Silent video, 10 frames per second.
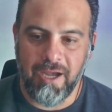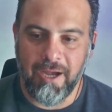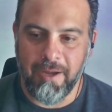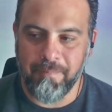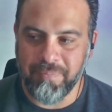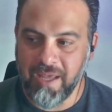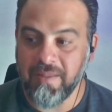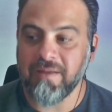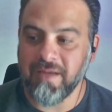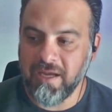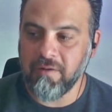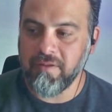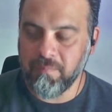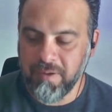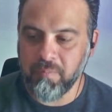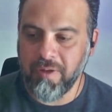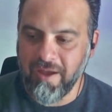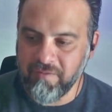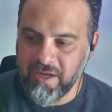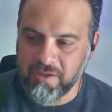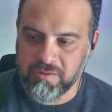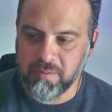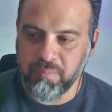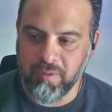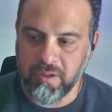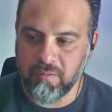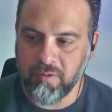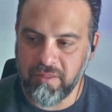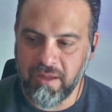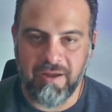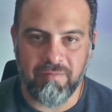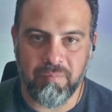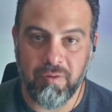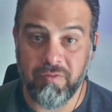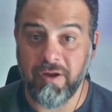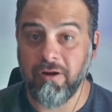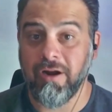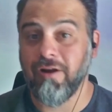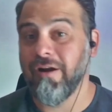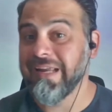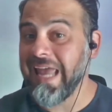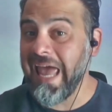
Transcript: Um, and then to hear that people have an entry point without having to pull up their credit card